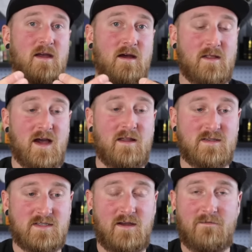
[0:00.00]
A lot of the
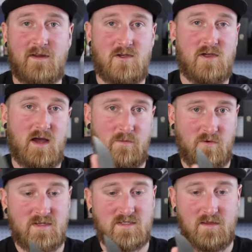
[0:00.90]
stuff at his shop
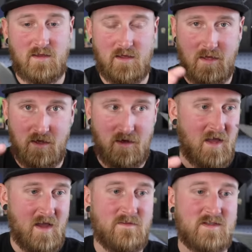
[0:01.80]
recently
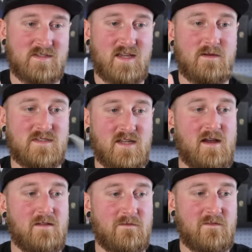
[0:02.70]
have this same
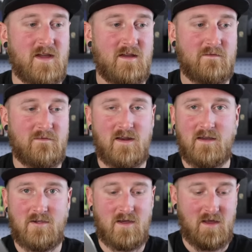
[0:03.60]
style of fit and finish,